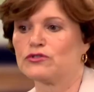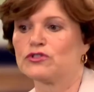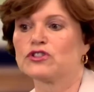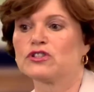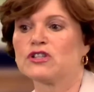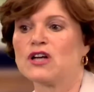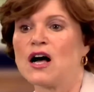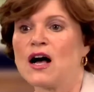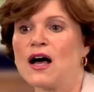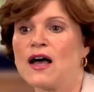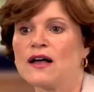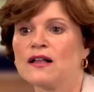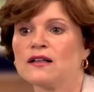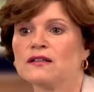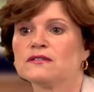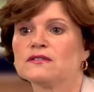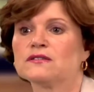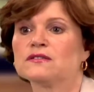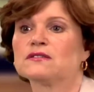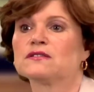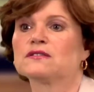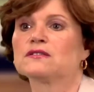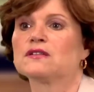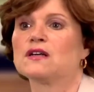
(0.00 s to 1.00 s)
Child
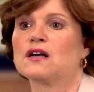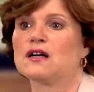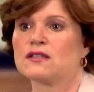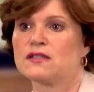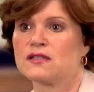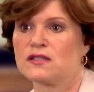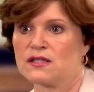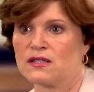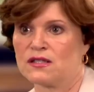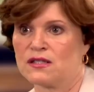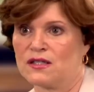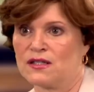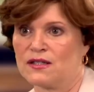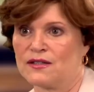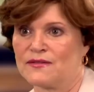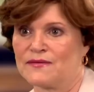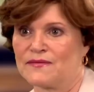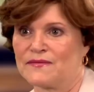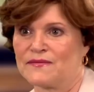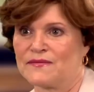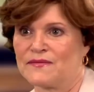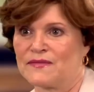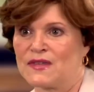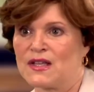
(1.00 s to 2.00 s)
custody
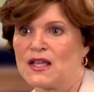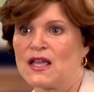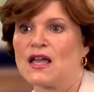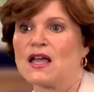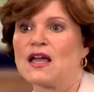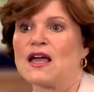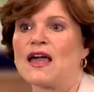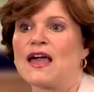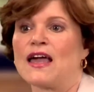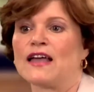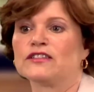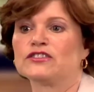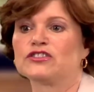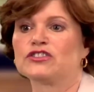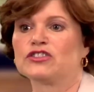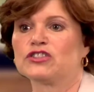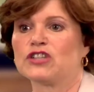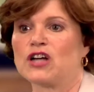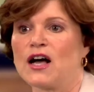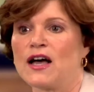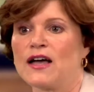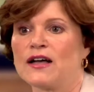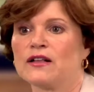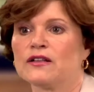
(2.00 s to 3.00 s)
and
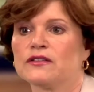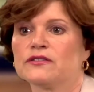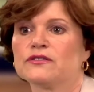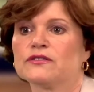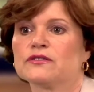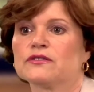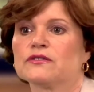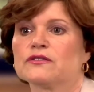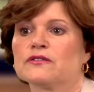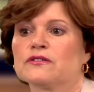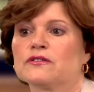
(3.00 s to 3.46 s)
child